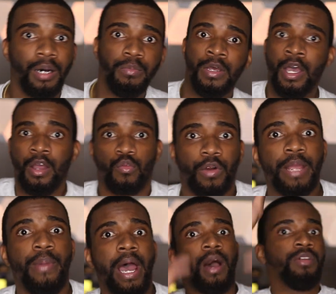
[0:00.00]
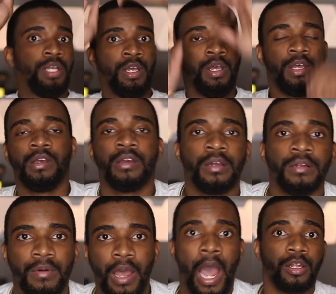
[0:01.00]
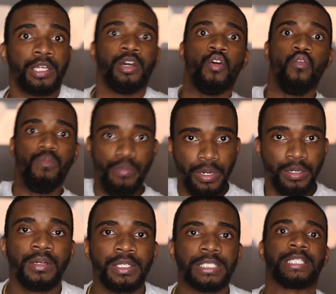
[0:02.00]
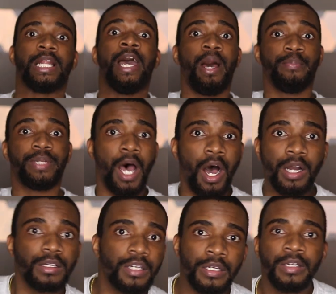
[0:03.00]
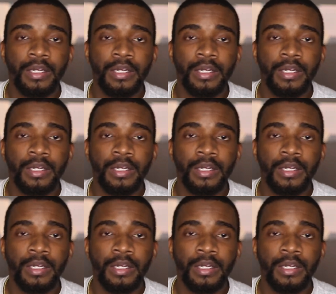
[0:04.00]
Up, rebound, alley-oop, slam dunk.